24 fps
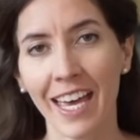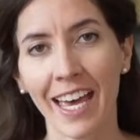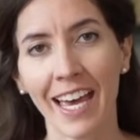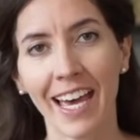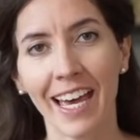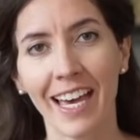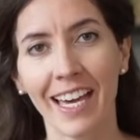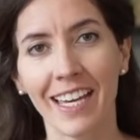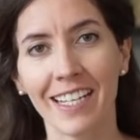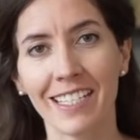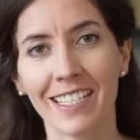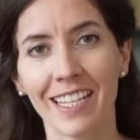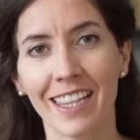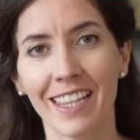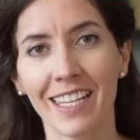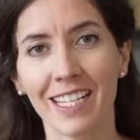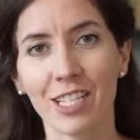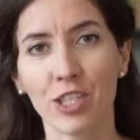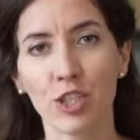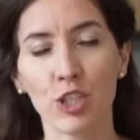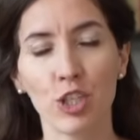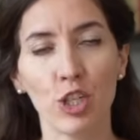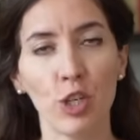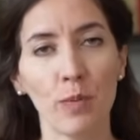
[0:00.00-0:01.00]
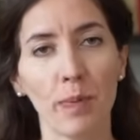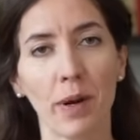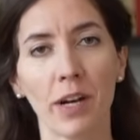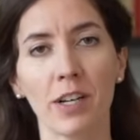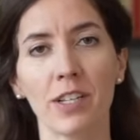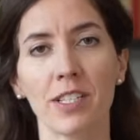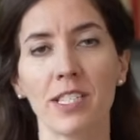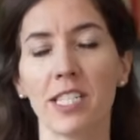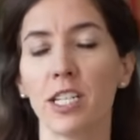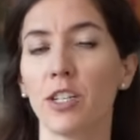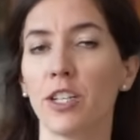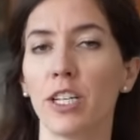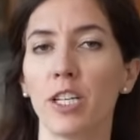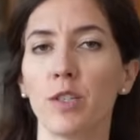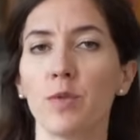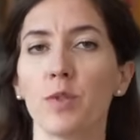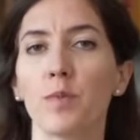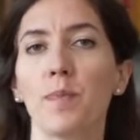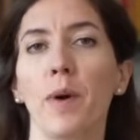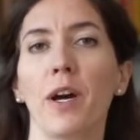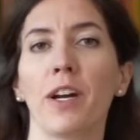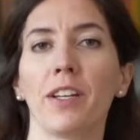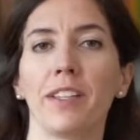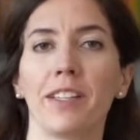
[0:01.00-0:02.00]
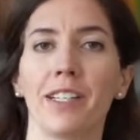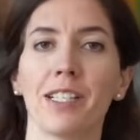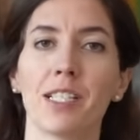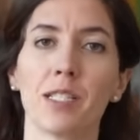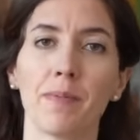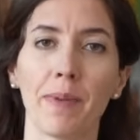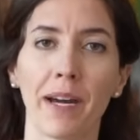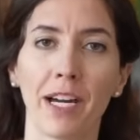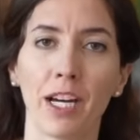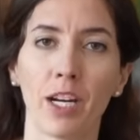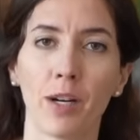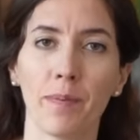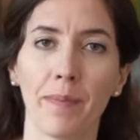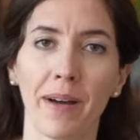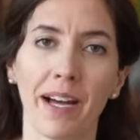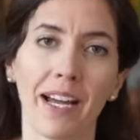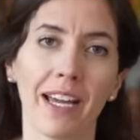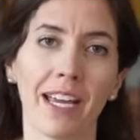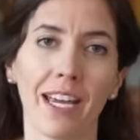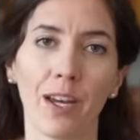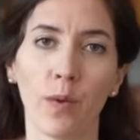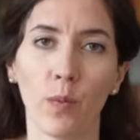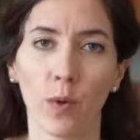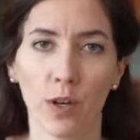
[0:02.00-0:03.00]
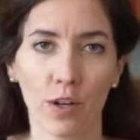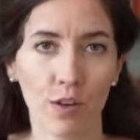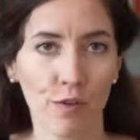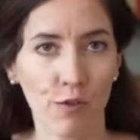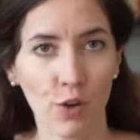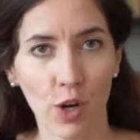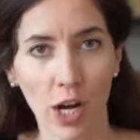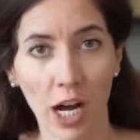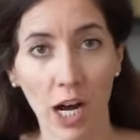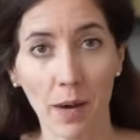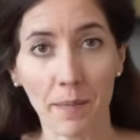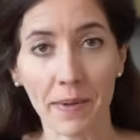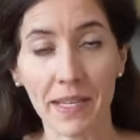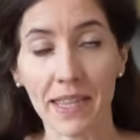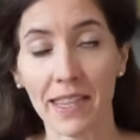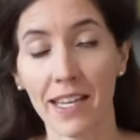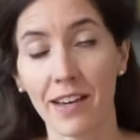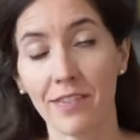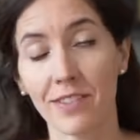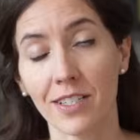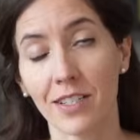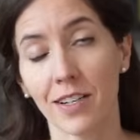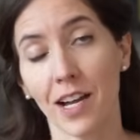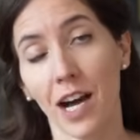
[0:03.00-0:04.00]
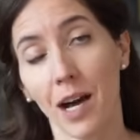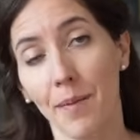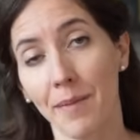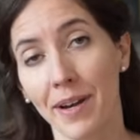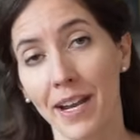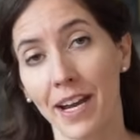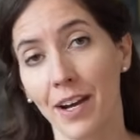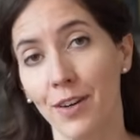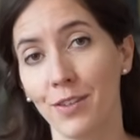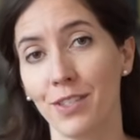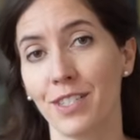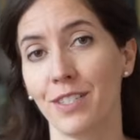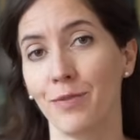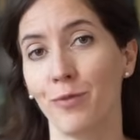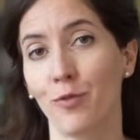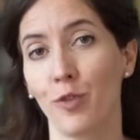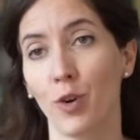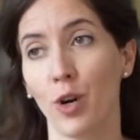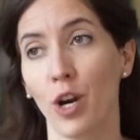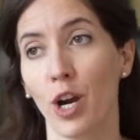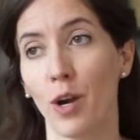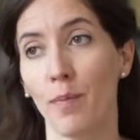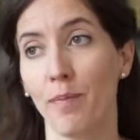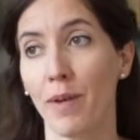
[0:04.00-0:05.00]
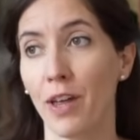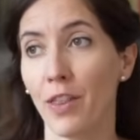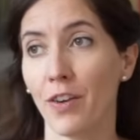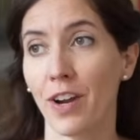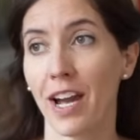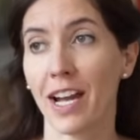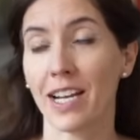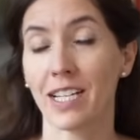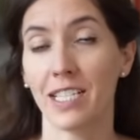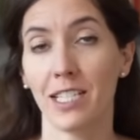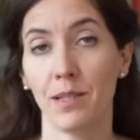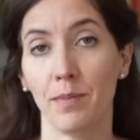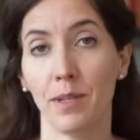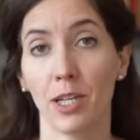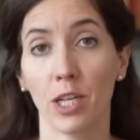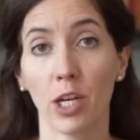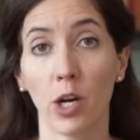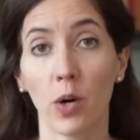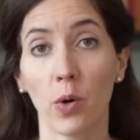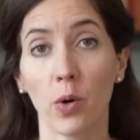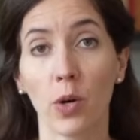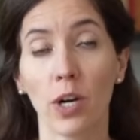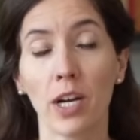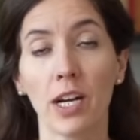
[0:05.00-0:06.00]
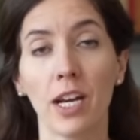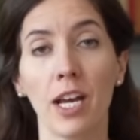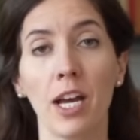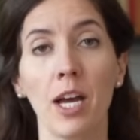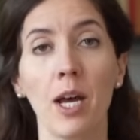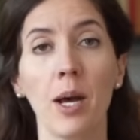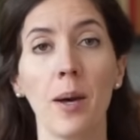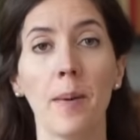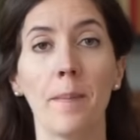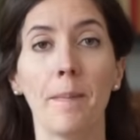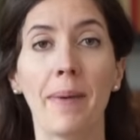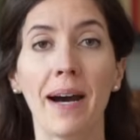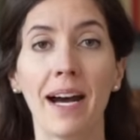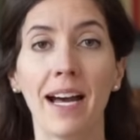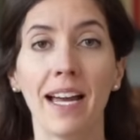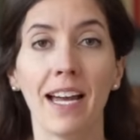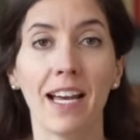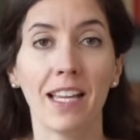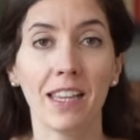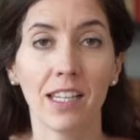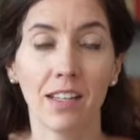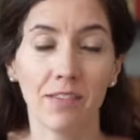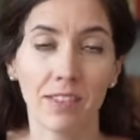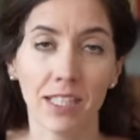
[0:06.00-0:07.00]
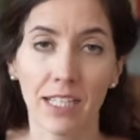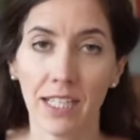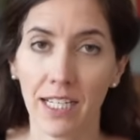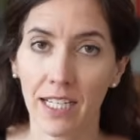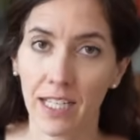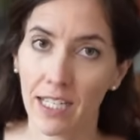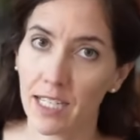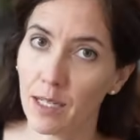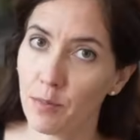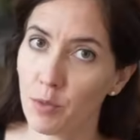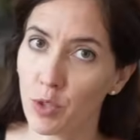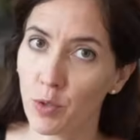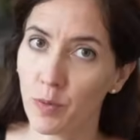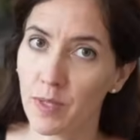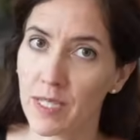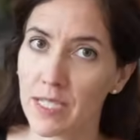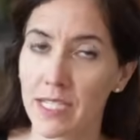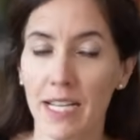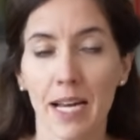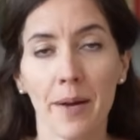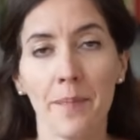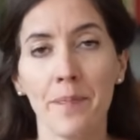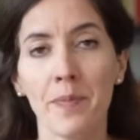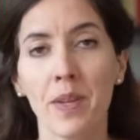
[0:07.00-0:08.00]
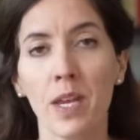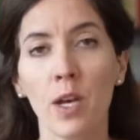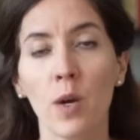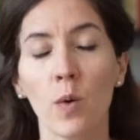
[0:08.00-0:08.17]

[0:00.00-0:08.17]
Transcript: And this two-part series was partly inspired by a wonderful comment left in Common House for our Mother Academia cohort by a lovely lady named Teresa,